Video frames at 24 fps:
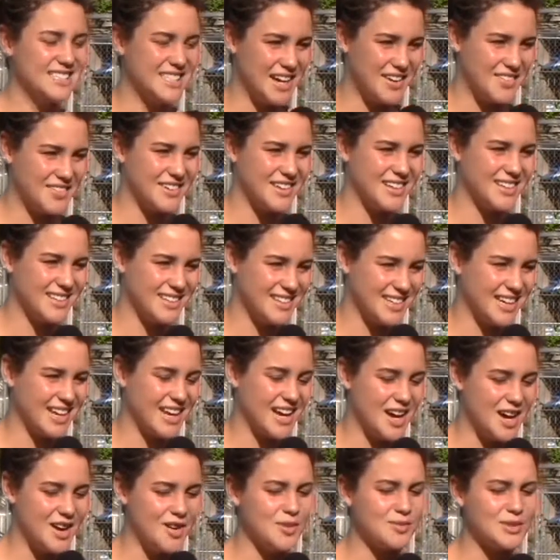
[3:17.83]
Definitely.
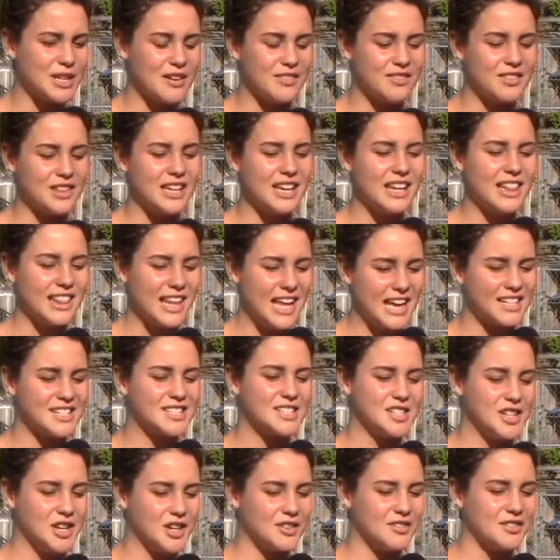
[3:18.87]
I'm definitely
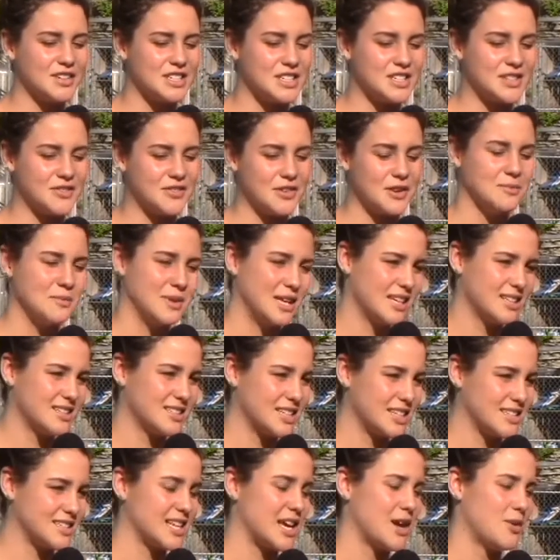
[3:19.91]
less nervous for
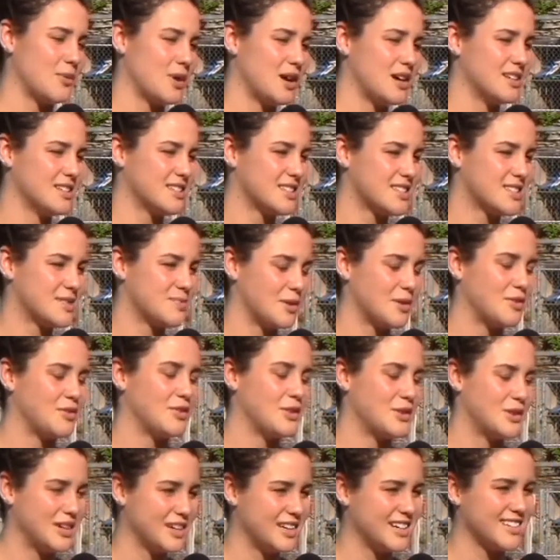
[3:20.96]
meets as I was
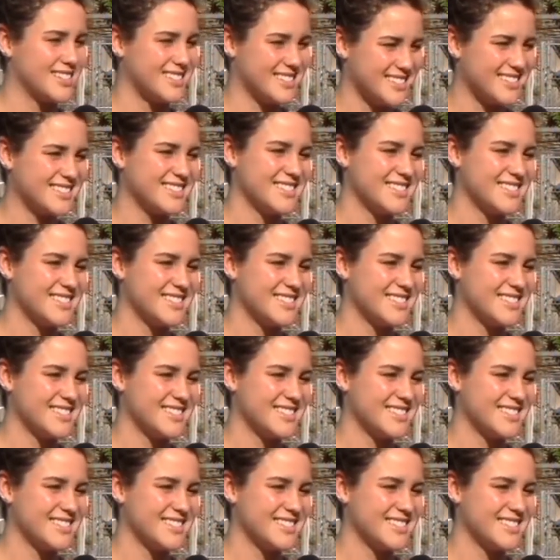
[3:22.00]
before.